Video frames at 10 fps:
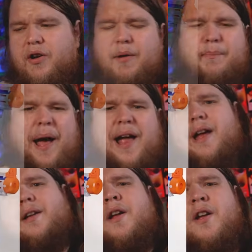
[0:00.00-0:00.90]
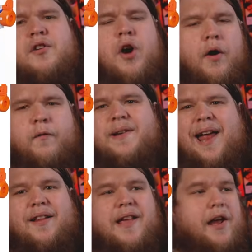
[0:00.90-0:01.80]
you could buy a Nerf
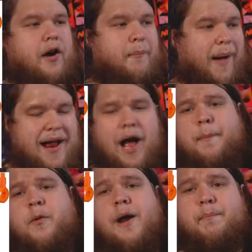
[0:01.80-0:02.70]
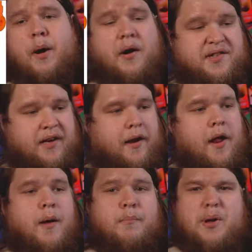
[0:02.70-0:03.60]
Retaliator and buy upgrade parts
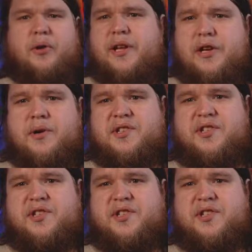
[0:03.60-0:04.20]
and build it